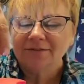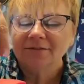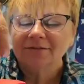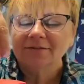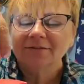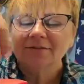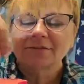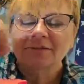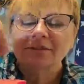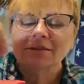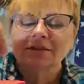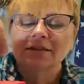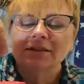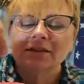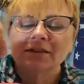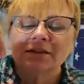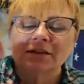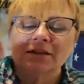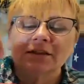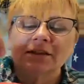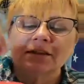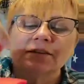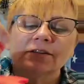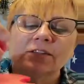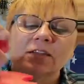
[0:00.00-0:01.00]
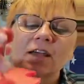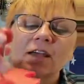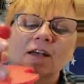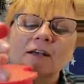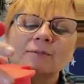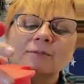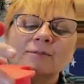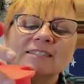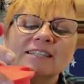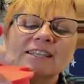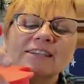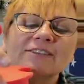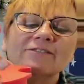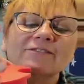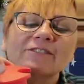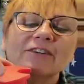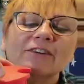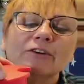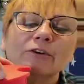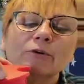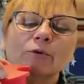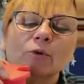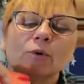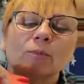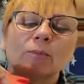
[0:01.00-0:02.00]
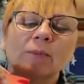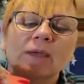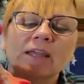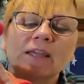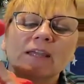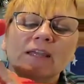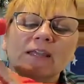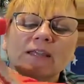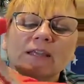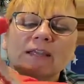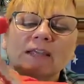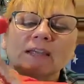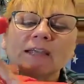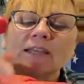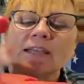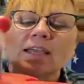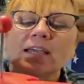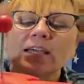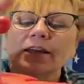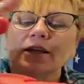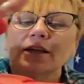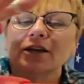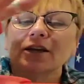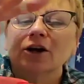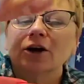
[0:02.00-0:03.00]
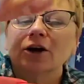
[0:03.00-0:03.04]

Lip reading: yeah, I'm saying very well made, and